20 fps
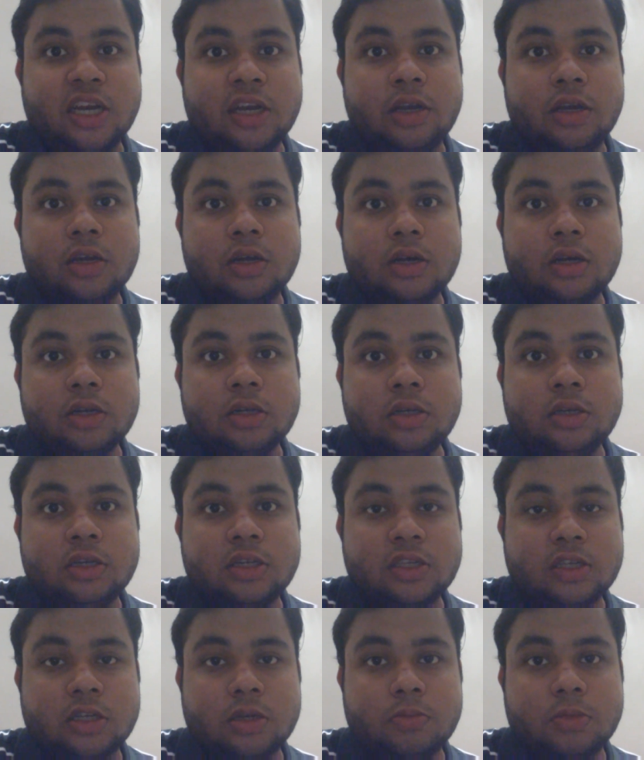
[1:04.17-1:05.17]
gender
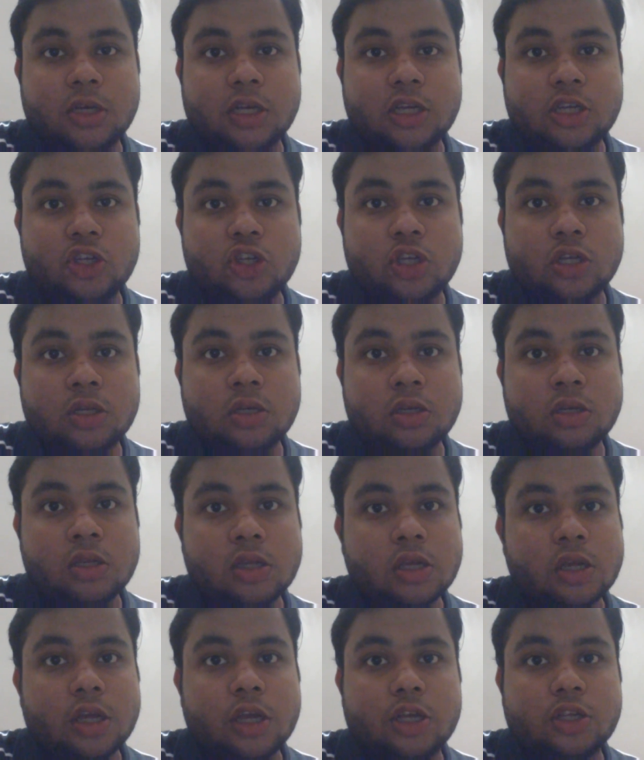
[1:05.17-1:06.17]
discrimination
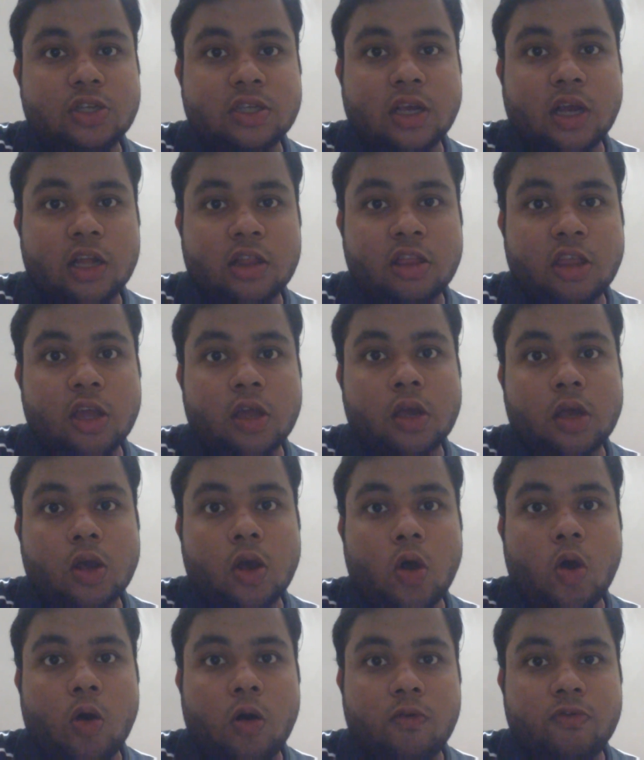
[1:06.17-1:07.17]
is a thing
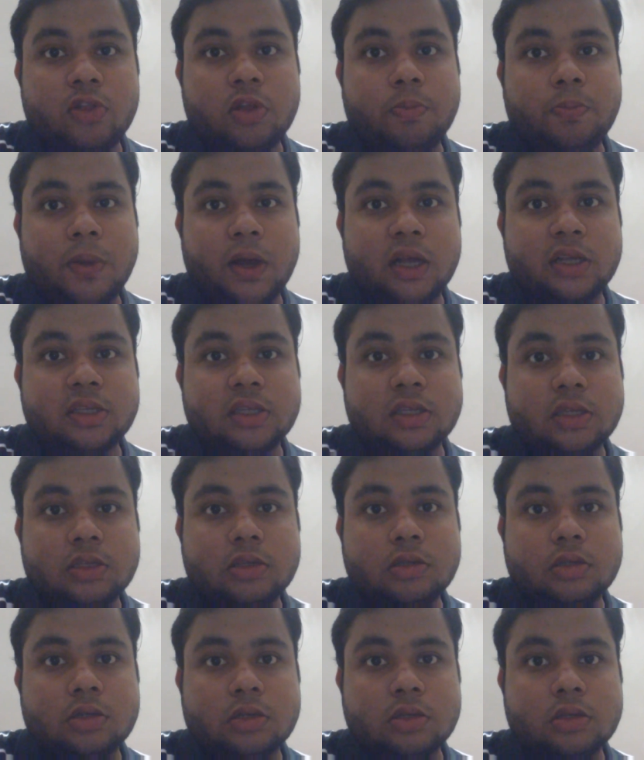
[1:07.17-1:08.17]
of the
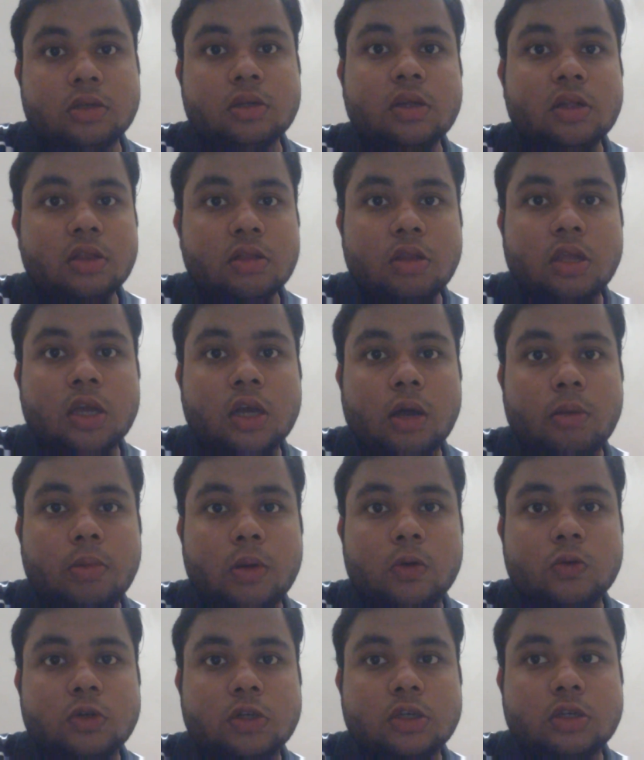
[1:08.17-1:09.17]
past. Think
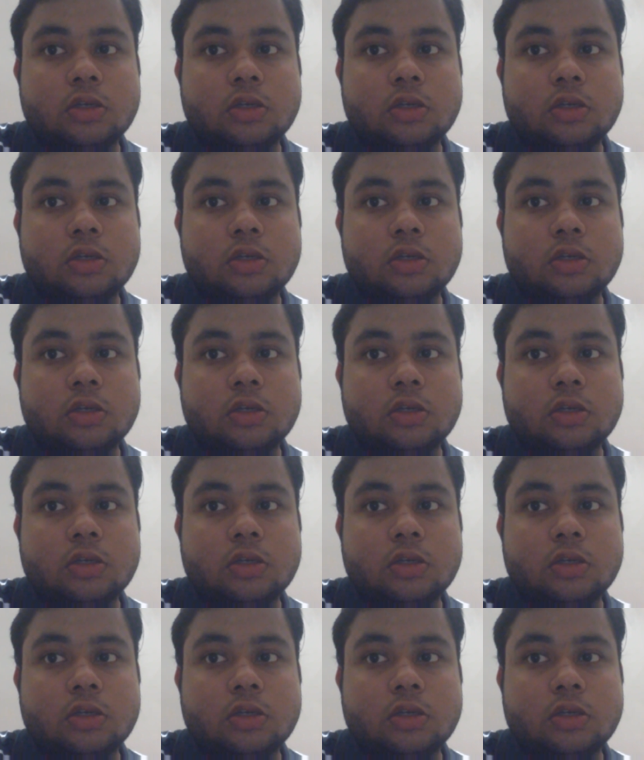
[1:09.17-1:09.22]
about